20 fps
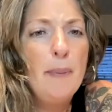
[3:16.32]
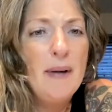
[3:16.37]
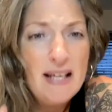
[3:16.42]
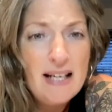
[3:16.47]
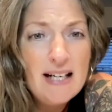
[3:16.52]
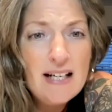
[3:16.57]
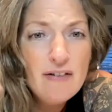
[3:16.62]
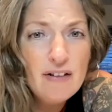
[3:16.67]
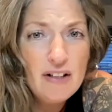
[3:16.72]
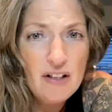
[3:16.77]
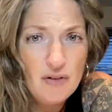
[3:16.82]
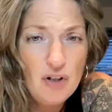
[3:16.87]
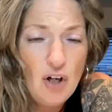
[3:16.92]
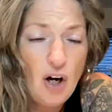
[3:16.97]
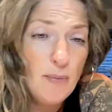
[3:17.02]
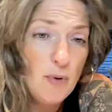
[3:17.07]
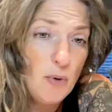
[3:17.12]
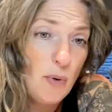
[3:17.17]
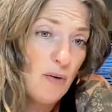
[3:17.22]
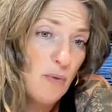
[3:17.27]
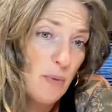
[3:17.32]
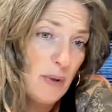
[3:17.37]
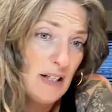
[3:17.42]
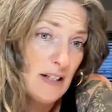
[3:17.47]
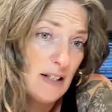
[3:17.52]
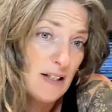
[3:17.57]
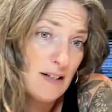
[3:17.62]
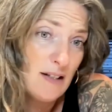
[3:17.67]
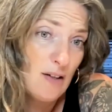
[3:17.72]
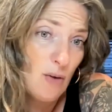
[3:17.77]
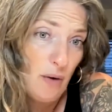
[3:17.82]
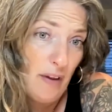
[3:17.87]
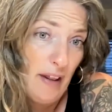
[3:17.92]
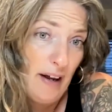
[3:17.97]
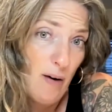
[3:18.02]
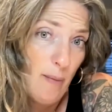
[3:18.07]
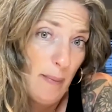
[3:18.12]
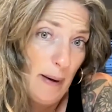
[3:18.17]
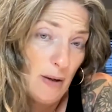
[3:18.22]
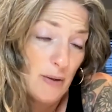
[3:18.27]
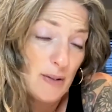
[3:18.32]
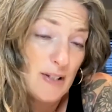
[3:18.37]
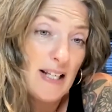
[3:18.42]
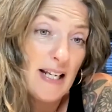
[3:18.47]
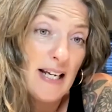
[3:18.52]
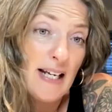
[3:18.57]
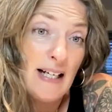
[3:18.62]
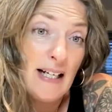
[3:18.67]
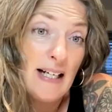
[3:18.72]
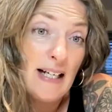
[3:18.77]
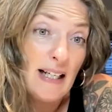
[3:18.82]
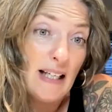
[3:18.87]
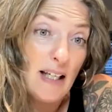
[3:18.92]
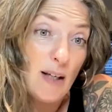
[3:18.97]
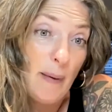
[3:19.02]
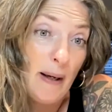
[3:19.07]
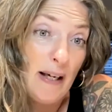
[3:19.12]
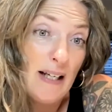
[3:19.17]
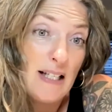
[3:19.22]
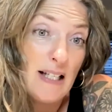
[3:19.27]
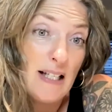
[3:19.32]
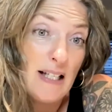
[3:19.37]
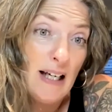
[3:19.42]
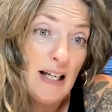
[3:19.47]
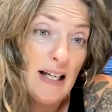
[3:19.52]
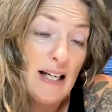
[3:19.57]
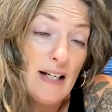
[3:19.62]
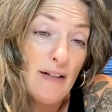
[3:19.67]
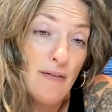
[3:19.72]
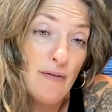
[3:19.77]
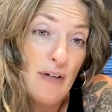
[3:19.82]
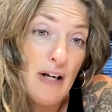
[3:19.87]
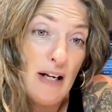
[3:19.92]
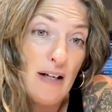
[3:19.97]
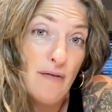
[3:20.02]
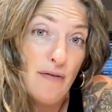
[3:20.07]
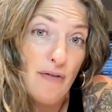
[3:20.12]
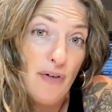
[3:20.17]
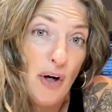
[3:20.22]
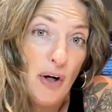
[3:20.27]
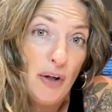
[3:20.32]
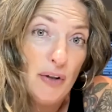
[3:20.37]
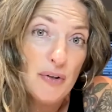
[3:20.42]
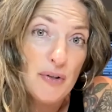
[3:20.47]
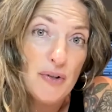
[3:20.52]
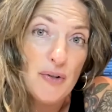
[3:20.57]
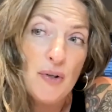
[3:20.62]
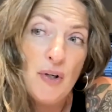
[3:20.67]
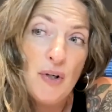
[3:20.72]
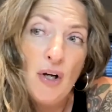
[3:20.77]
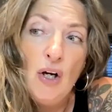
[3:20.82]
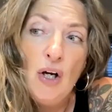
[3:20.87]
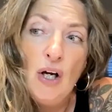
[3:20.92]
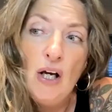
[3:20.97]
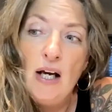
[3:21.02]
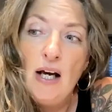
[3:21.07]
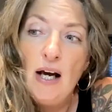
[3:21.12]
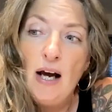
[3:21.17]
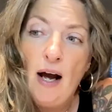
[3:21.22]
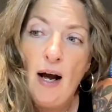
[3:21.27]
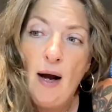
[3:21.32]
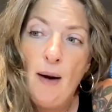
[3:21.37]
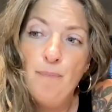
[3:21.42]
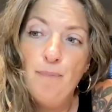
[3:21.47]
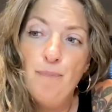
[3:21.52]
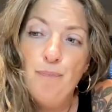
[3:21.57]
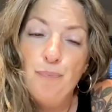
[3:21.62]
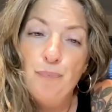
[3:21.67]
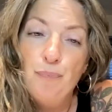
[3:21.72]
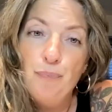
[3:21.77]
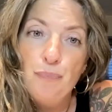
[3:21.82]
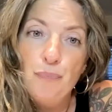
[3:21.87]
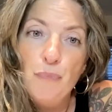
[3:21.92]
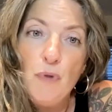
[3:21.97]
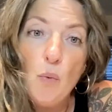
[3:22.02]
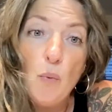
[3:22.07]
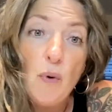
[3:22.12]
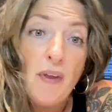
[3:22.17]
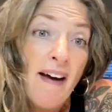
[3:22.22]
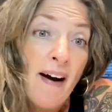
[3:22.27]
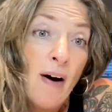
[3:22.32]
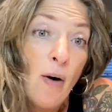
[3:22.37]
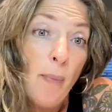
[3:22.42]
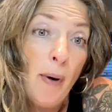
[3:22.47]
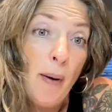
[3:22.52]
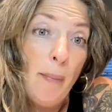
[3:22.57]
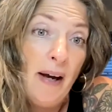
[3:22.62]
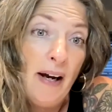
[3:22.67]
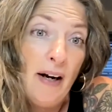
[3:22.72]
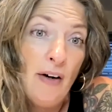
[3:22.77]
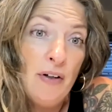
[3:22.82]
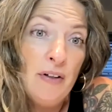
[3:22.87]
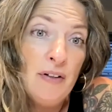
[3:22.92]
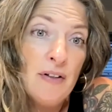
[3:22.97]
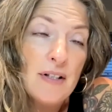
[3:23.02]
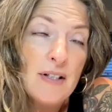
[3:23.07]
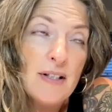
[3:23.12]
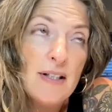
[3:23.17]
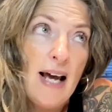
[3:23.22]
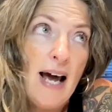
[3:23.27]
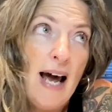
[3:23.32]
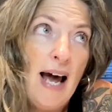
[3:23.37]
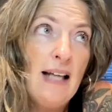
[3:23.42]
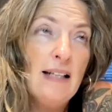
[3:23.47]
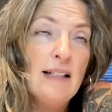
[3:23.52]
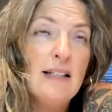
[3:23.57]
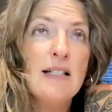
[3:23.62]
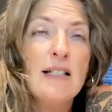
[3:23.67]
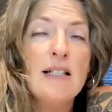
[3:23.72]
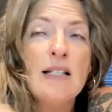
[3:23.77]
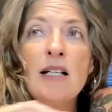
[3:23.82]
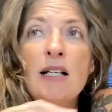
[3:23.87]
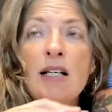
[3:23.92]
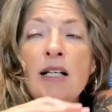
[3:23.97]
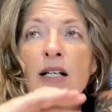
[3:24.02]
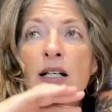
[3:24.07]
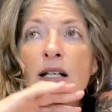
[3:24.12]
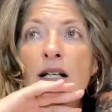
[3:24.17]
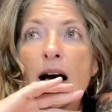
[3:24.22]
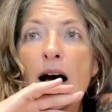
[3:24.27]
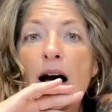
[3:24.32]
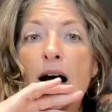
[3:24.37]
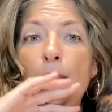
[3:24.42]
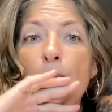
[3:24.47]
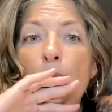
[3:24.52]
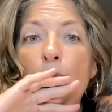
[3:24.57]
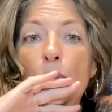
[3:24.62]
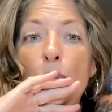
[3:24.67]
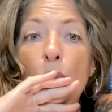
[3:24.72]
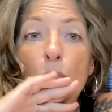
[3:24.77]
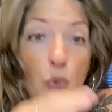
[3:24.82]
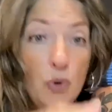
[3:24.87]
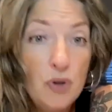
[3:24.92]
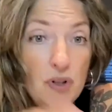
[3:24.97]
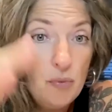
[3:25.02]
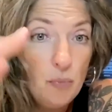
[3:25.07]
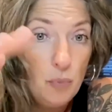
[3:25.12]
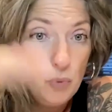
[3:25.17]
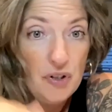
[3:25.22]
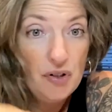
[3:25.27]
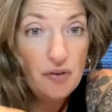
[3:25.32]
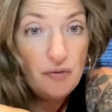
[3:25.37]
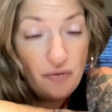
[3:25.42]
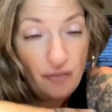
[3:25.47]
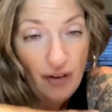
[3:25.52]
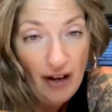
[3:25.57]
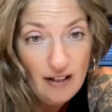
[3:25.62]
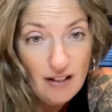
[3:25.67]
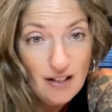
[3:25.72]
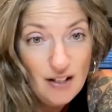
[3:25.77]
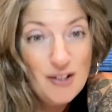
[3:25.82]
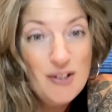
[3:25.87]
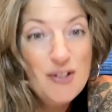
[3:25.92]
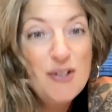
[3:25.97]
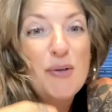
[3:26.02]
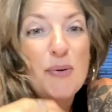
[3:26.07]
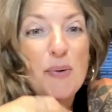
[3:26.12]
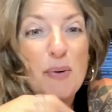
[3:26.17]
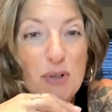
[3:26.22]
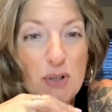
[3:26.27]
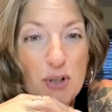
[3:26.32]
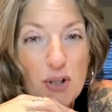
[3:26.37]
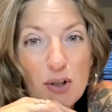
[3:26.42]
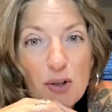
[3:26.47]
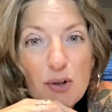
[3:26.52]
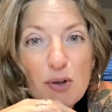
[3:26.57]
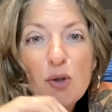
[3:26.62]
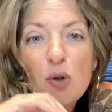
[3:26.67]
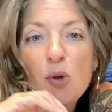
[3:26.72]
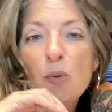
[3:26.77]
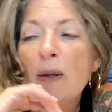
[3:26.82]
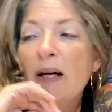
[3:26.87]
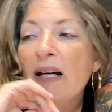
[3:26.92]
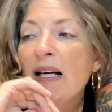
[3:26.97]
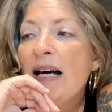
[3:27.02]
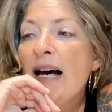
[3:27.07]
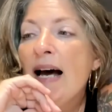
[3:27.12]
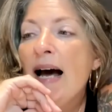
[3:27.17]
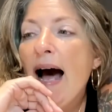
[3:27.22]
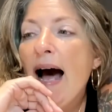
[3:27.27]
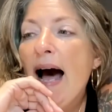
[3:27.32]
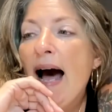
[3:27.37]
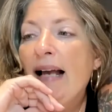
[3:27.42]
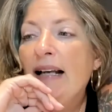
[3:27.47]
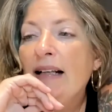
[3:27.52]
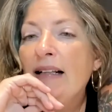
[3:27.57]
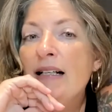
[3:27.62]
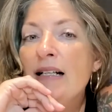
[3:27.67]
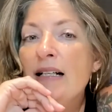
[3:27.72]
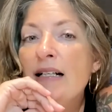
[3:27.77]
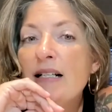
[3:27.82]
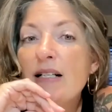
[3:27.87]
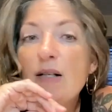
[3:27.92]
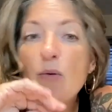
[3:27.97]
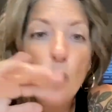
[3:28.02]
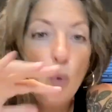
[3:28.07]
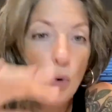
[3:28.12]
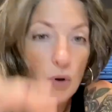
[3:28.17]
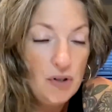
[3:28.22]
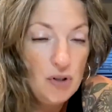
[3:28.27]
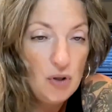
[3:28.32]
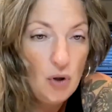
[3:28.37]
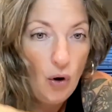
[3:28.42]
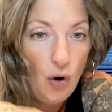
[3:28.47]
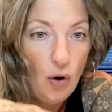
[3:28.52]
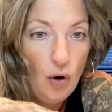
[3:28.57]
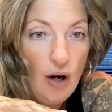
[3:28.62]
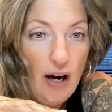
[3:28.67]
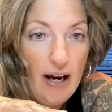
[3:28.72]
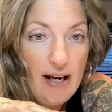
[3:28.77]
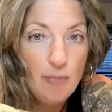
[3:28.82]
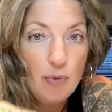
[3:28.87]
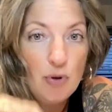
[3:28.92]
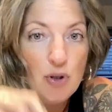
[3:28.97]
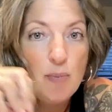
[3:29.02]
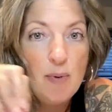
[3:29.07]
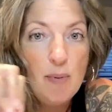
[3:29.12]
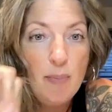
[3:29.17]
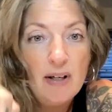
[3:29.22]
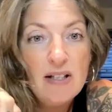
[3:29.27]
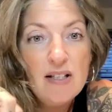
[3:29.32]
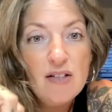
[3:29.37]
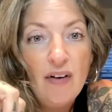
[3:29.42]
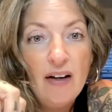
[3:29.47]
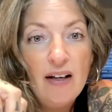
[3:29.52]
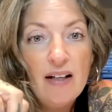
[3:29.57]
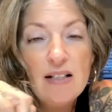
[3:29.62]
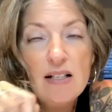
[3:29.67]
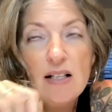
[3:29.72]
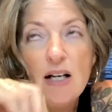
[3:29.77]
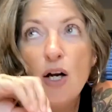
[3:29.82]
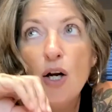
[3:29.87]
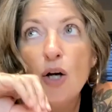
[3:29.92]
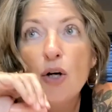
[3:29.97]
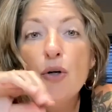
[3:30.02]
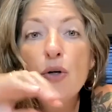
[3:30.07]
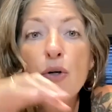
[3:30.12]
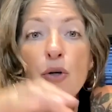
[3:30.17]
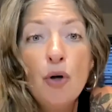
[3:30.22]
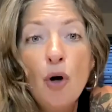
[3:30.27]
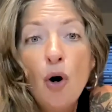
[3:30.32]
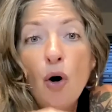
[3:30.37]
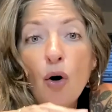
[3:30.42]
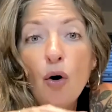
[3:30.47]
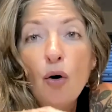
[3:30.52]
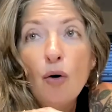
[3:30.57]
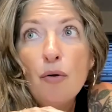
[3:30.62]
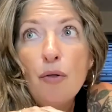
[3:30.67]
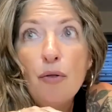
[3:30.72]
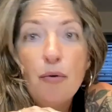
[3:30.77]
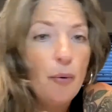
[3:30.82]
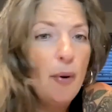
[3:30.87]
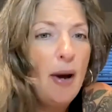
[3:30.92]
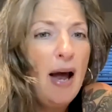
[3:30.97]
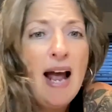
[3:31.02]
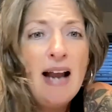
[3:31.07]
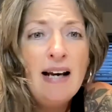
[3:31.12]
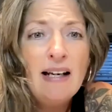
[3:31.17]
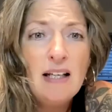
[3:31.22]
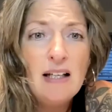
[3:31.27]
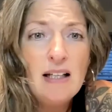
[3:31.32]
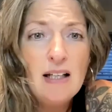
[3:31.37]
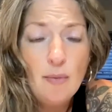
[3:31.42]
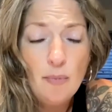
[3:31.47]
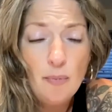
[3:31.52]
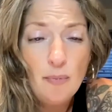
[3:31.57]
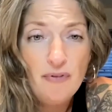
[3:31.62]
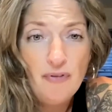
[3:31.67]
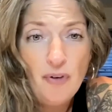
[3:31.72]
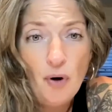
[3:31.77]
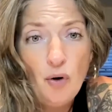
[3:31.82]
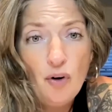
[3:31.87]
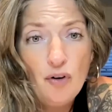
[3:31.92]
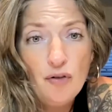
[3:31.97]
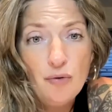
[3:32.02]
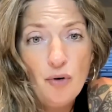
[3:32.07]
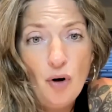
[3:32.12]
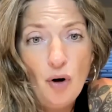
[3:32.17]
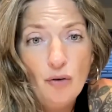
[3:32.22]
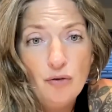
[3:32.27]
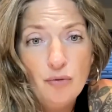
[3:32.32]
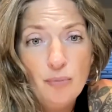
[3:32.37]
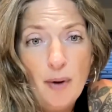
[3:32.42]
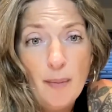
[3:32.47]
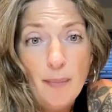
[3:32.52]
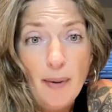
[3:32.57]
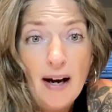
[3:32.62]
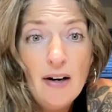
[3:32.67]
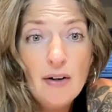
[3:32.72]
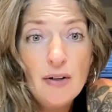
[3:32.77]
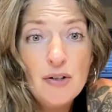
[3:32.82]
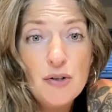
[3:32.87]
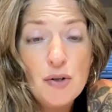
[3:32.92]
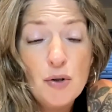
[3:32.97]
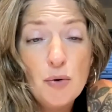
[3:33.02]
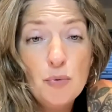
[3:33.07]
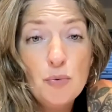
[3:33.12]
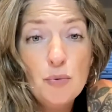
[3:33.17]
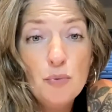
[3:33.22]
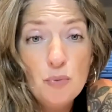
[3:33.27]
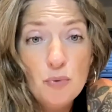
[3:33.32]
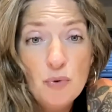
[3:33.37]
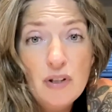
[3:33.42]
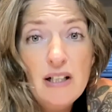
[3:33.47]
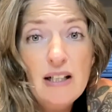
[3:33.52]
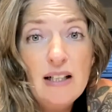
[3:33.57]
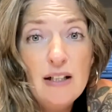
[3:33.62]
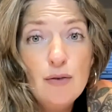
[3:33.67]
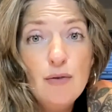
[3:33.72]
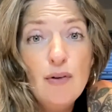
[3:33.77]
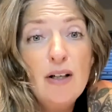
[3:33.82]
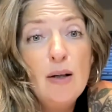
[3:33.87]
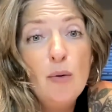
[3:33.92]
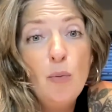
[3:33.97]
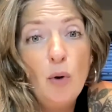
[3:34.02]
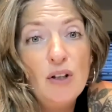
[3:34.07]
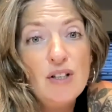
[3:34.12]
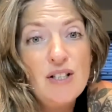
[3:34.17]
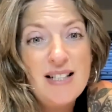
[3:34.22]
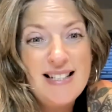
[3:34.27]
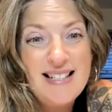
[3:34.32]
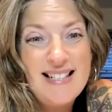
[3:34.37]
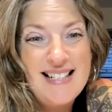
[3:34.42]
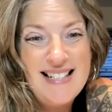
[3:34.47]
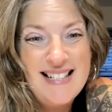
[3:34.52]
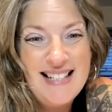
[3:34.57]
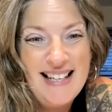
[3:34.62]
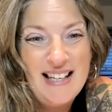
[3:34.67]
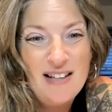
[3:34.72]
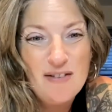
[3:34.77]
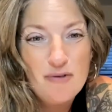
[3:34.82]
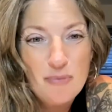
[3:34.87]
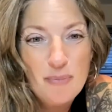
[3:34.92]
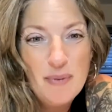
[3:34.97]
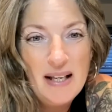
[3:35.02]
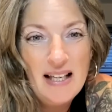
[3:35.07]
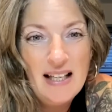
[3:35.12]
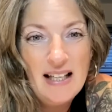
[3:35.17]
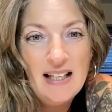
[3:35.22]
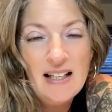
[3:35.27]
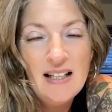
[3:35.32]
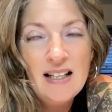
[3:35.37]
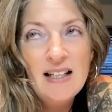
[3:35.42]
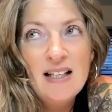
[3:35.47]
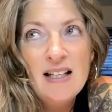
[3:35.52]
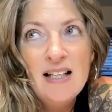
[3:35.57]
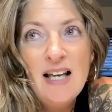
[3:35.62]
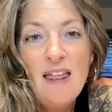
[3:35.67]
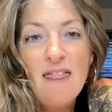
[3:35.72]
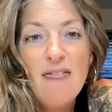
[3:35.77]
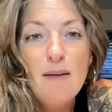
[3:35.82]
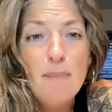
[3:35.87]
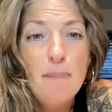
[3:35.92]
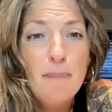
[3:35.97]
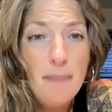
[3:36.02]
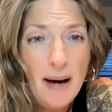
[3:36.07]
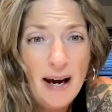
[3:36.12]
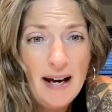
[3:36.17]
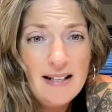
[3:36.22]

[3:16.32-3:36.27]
period of time, 12 weeks or thereabouts, in an incubator in France, without my parents, and was fed through a tube. And was not able to be breastfed, not through any fault of my parents, who really, really wanted to give me the